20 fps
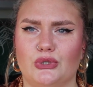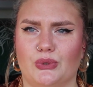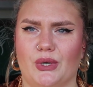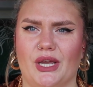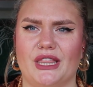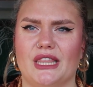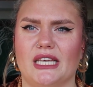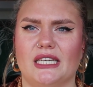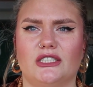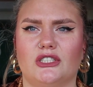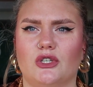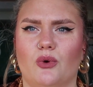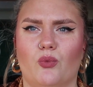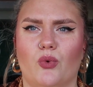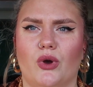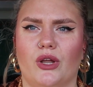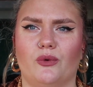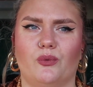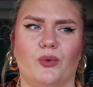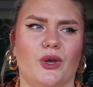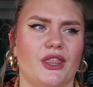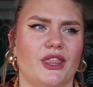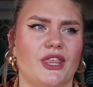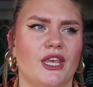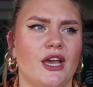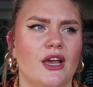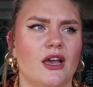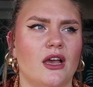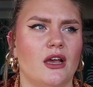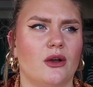Do I take someone
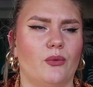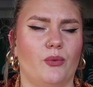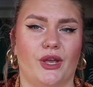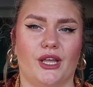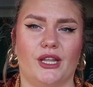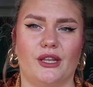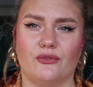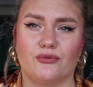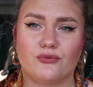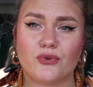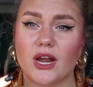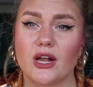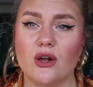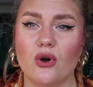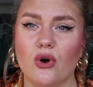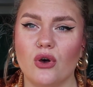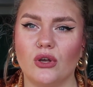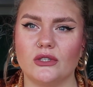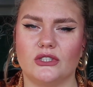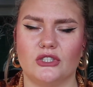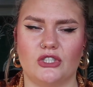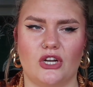with with freckles?